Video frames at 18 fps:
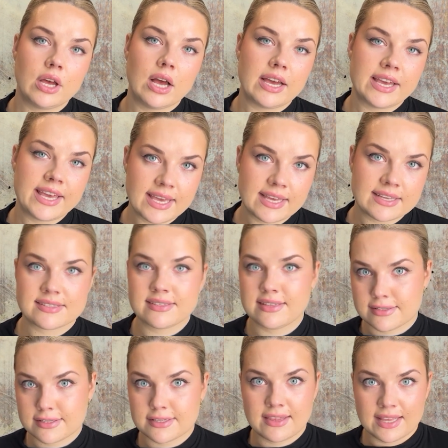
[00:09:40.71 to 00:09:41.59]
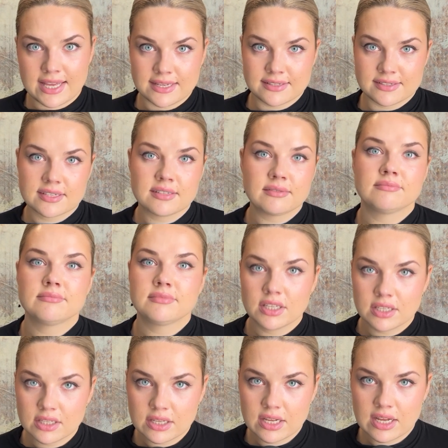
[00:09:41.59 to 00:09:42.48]
Here's this and that.
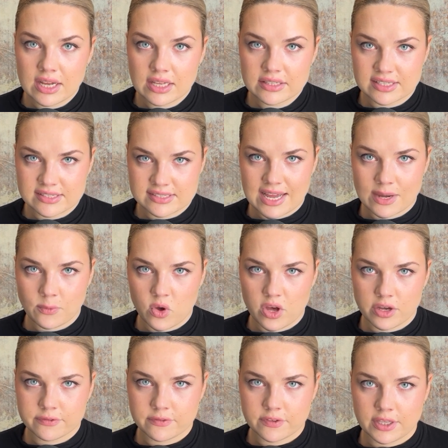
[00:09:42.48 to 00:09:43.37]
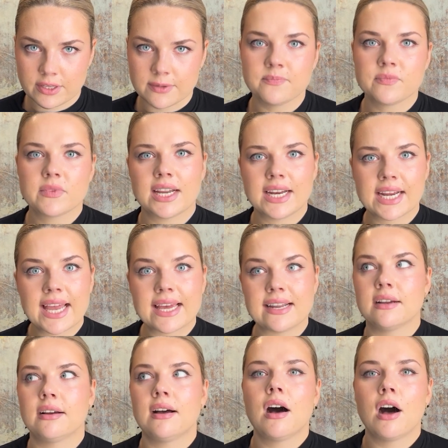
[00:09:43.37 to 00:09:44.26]
Does that work for you? And
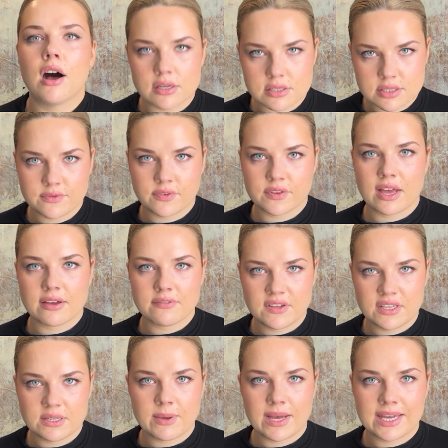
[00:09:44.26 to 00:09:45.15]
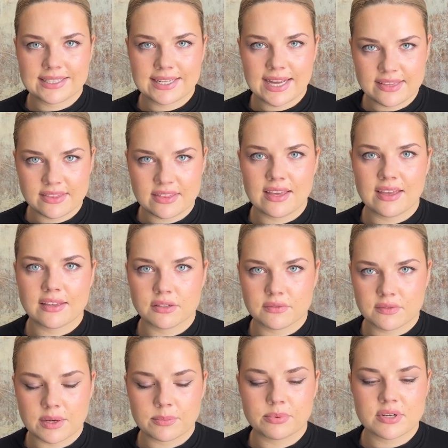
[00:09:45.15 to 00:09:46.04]
again, ask for that feedback at the end of
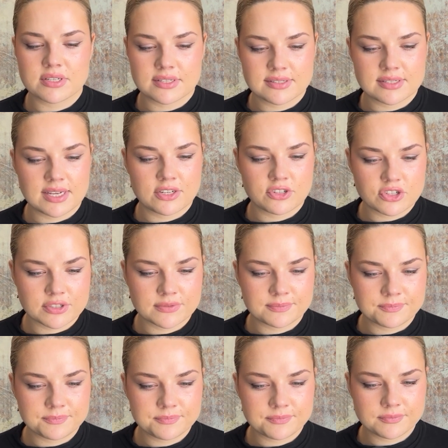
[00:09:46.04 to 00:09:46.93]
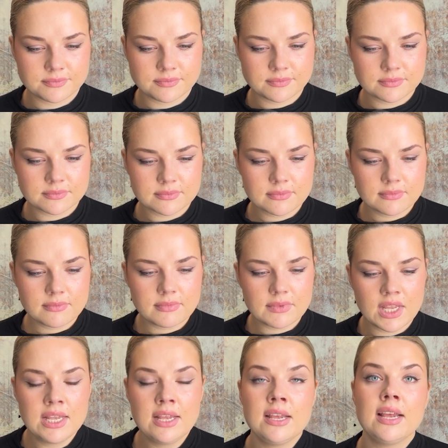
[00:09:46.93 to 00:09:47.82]
that presentation.
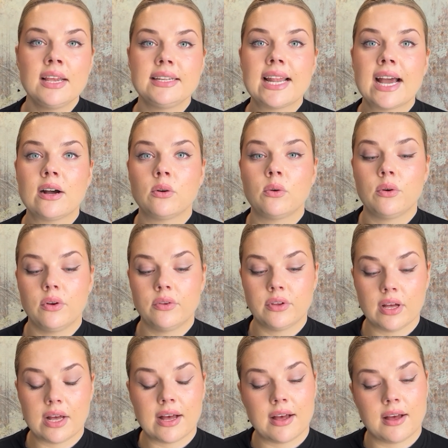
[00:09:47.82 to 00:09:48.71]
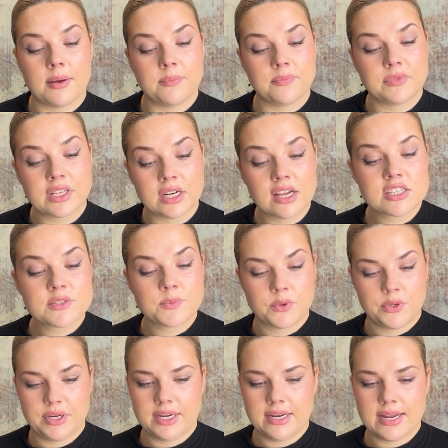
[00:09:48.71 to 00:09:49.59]
Now, the last
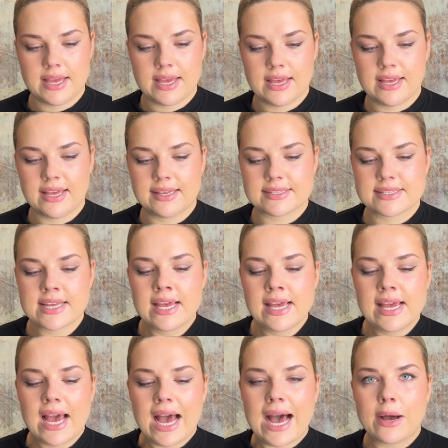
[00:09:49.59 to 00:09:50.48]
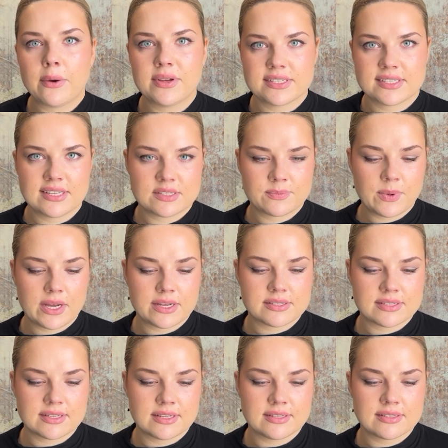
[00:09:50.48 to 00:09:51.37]
point in here is, how has this
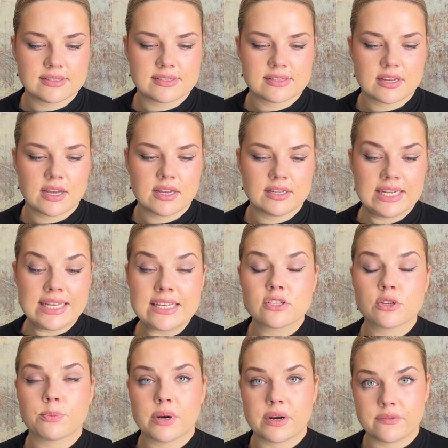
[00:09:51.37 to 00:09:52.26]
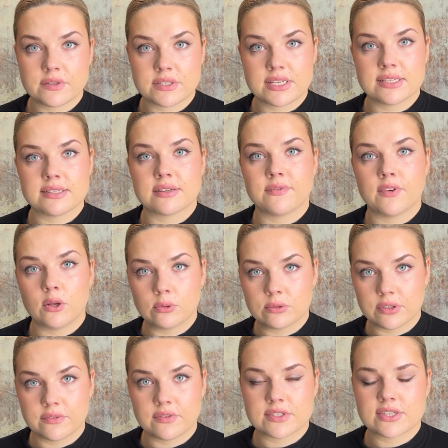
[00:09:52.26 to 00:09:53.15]
person's needs or preferences evolved
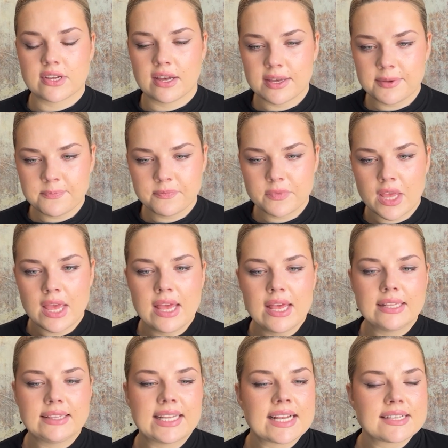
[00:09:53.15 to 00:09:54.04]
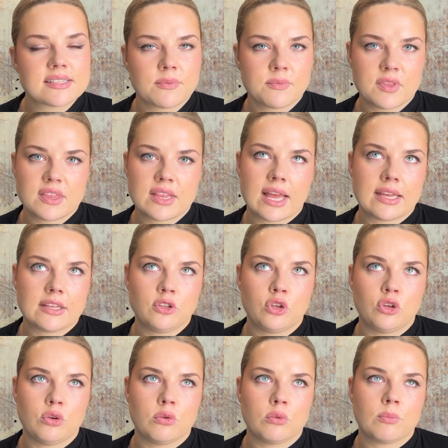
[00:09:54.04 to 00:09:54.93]
over time? That's something that
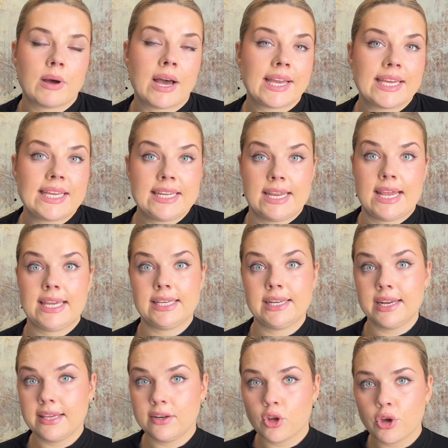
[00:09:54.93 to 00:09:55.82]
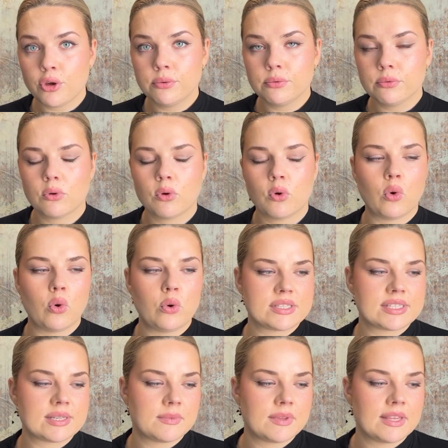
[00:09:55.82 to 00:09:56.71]
you might innately know, or
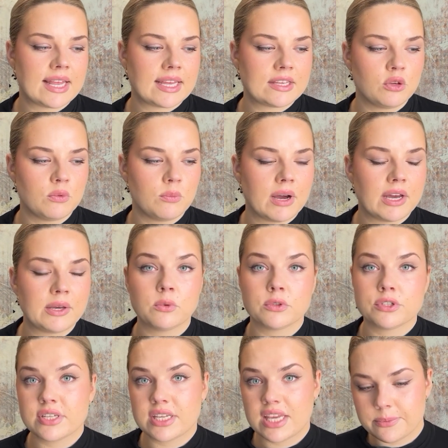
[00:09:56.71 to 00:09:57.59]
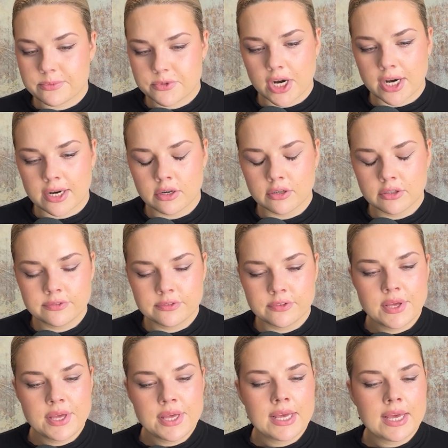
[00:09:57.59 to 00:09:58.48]
something that you might want to keep track of.
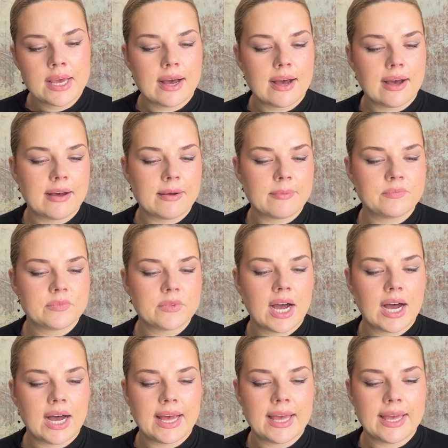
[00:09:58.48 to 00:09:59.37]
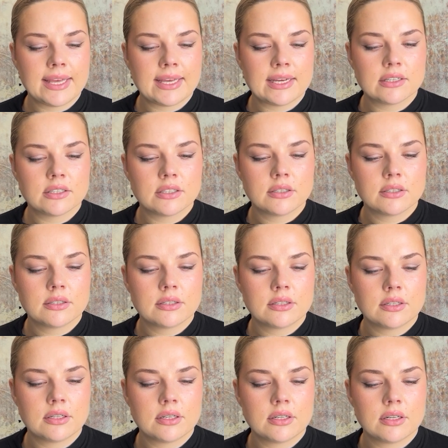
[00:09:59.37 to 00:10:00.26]
I
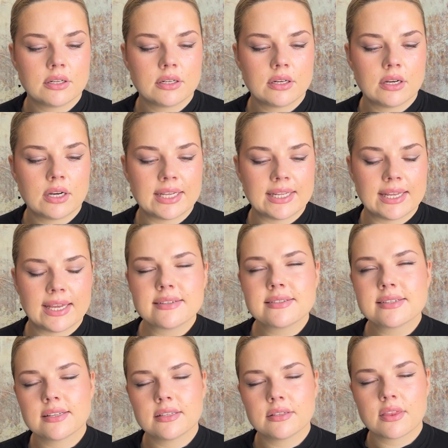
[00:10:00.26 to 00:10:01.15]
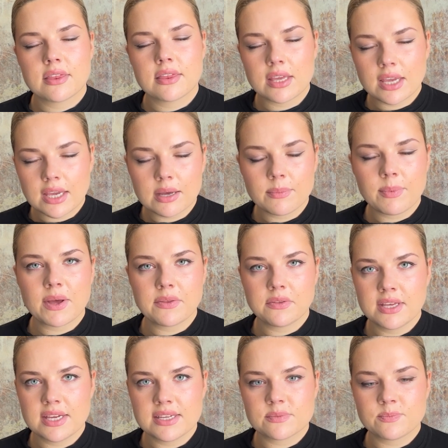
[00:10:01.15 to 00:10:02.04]
like to think about
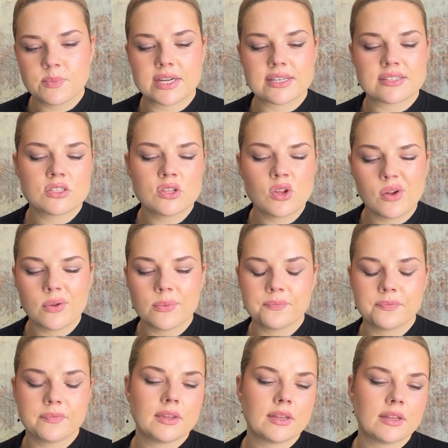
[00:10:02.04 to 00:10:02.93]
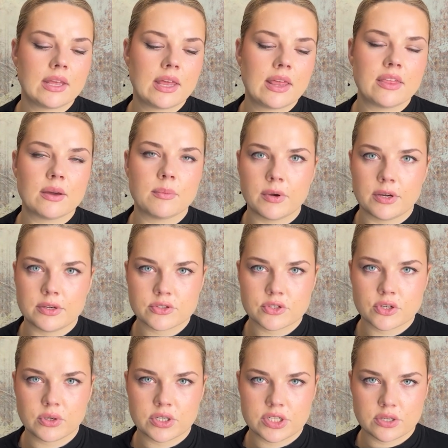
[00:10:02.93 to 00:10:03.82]
this, but it's not the most
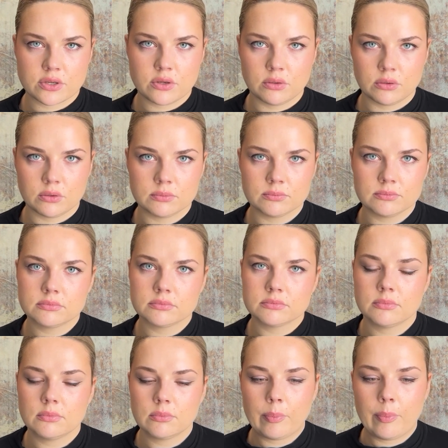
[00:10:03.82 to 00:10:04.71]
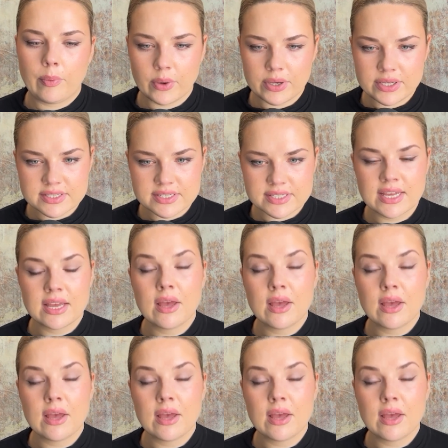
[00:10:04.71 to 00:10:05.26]
critical point.